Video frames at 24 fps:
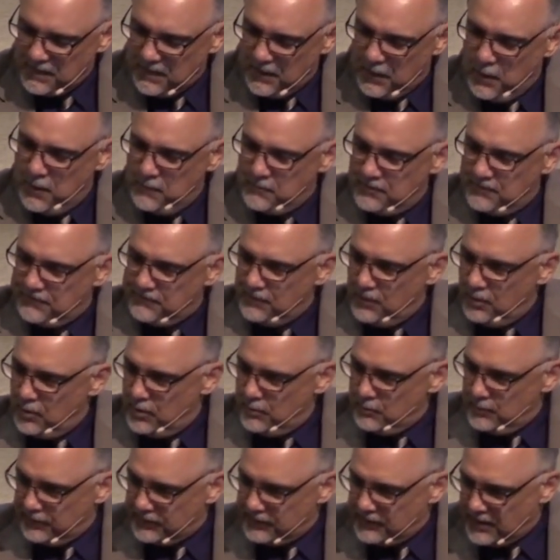
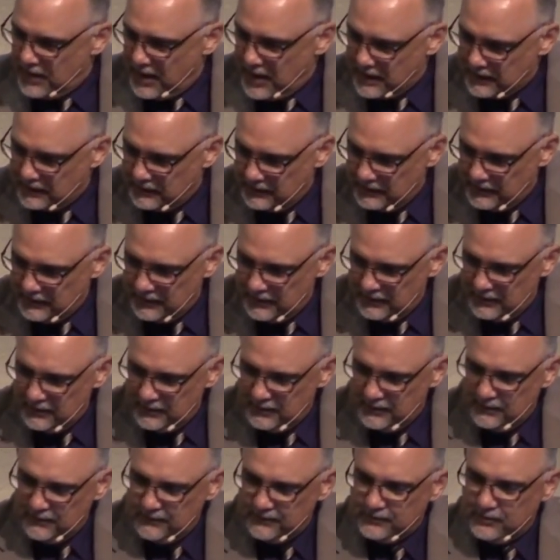overflowing with godly
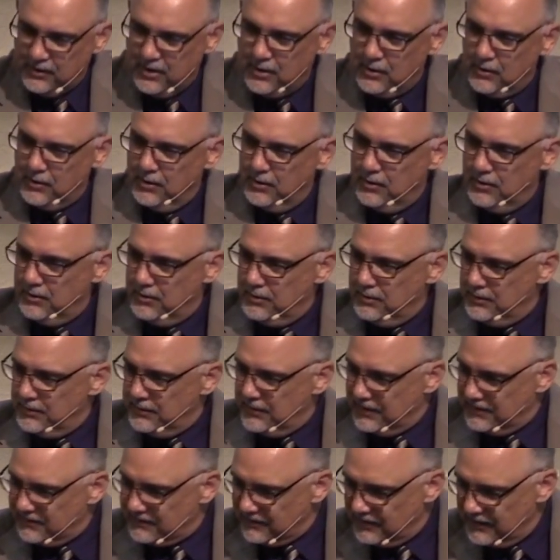sorrow
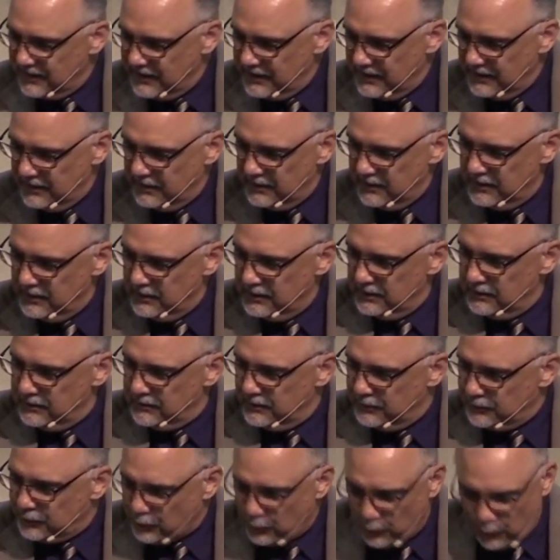that is leading
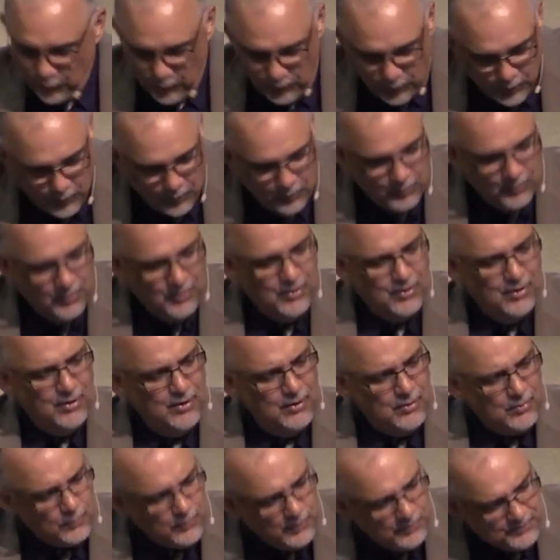to true
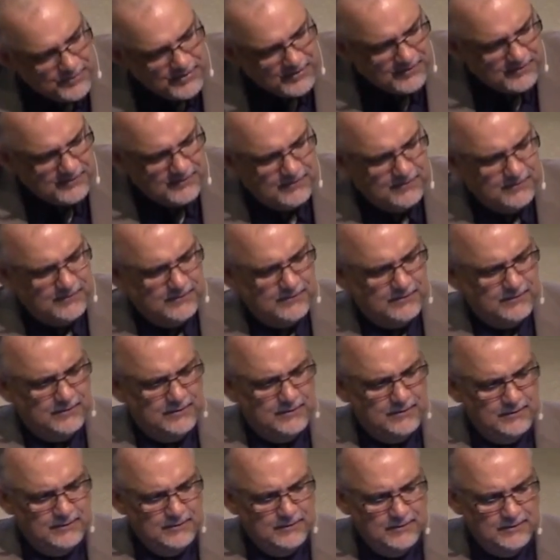repentance.
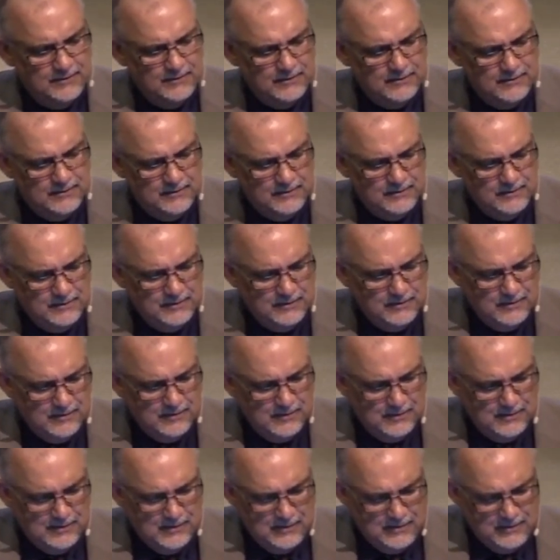
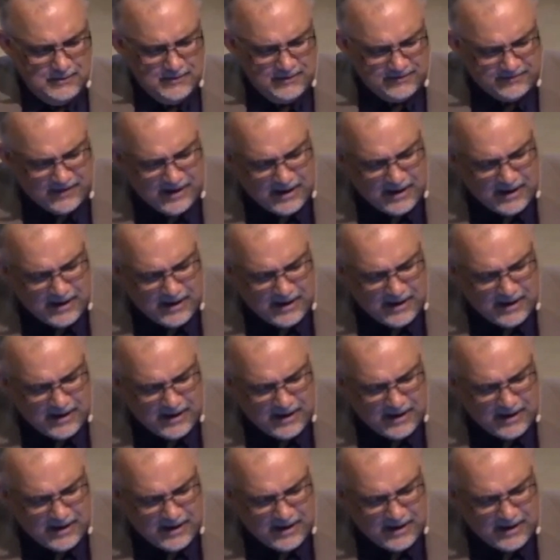This